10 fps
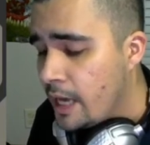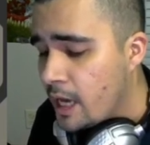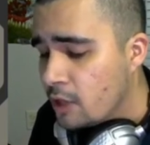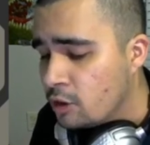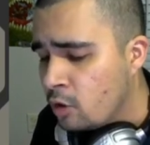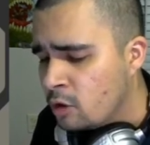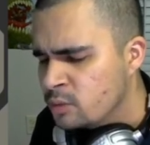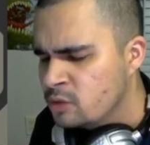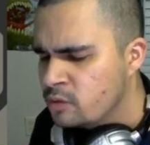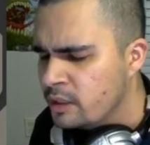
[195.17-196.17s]
and the horse
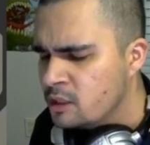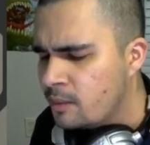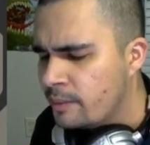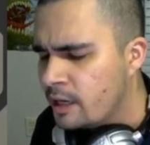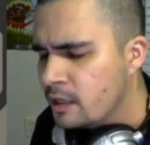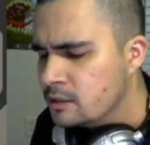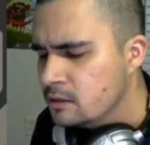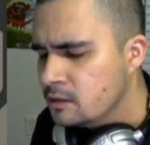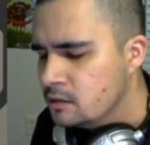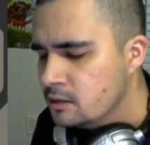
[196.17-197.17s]
was really
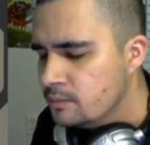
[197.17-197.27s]
surprised.